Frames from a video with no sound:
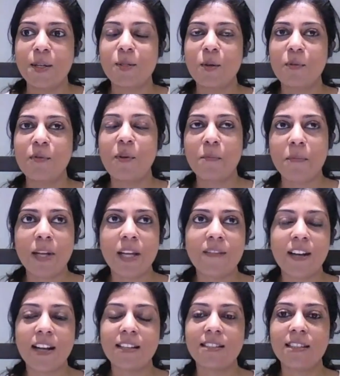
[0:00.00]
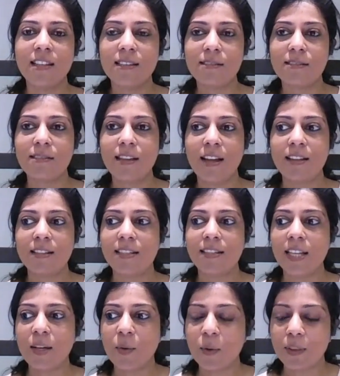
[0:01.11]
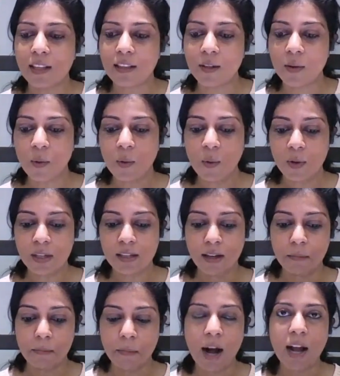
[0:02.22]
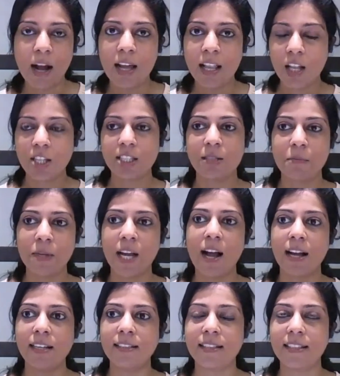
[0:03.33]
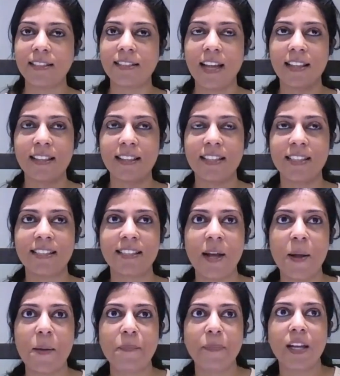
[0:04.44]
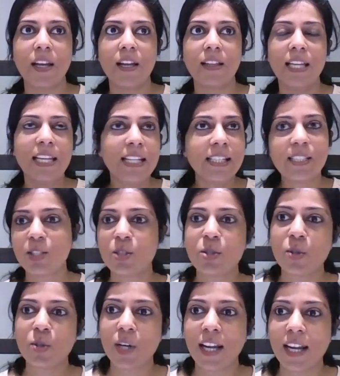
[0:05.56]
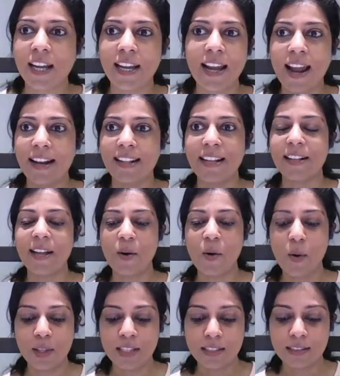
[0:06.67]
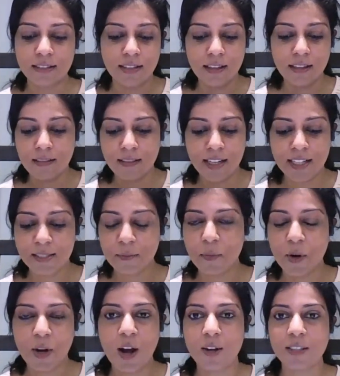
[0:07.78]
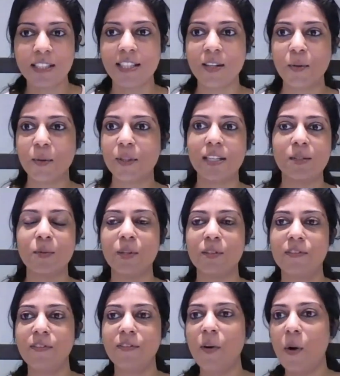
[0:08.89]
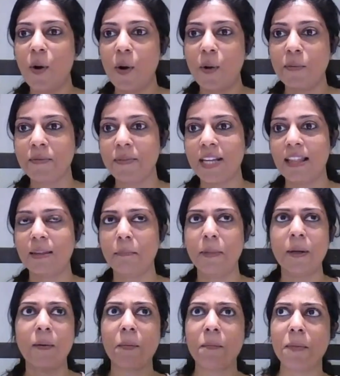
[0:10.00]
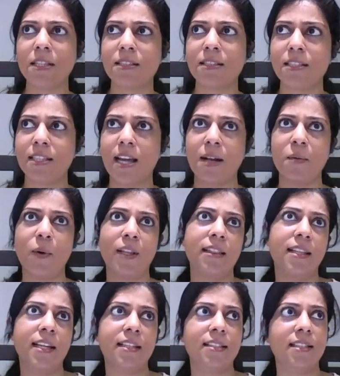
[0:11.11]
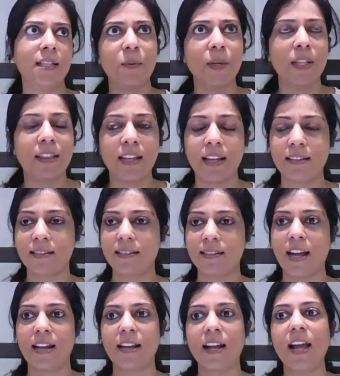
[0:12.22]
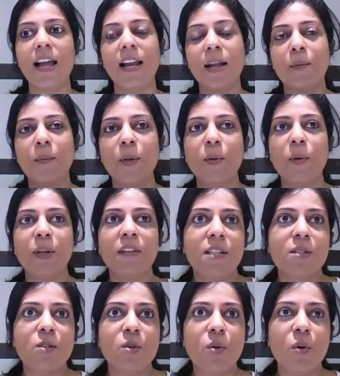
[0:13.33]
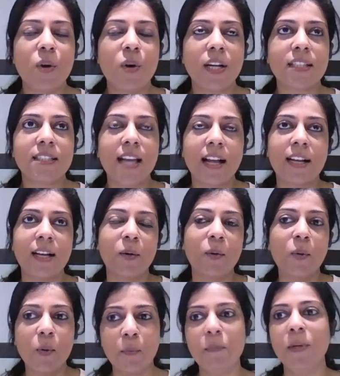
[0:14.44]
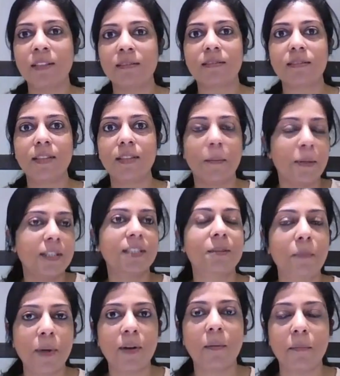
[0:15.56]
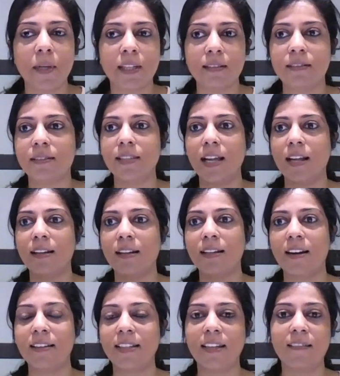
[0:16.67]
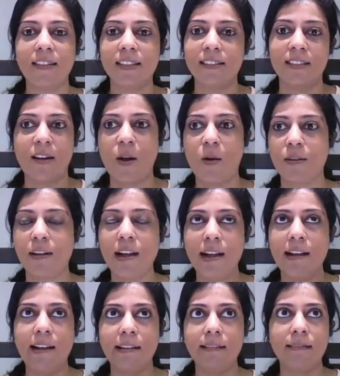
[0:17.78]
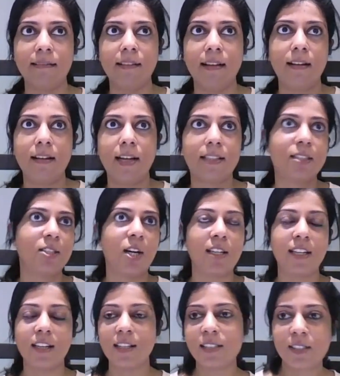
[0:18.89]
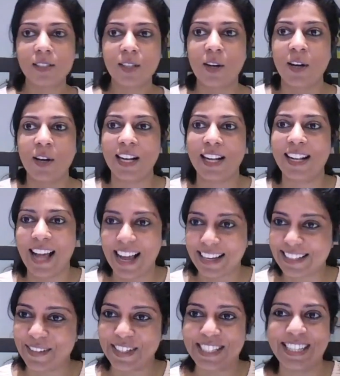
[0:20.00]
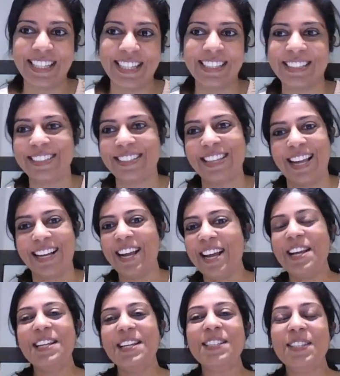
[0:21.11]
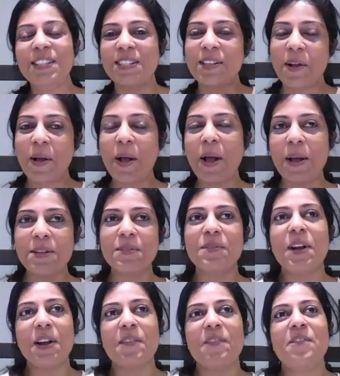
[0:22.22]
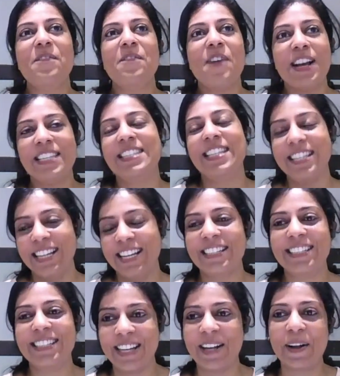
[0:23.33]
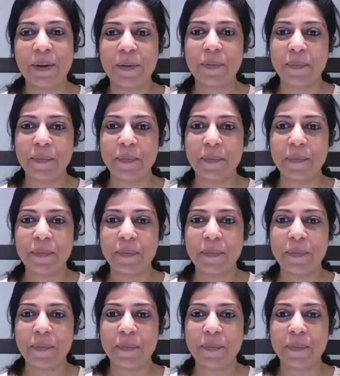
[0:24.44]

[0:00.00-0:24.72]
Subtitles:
So for me, when I see this cenote, the whole biology behind it, and the history, and then there are all these theories about how the cenotes were formed, and the pyramids, and what they did with it, and like, we don't even know exactly who built some of these pyramids, and there are theories around like extraterrestrial activities, and it's very fascinating.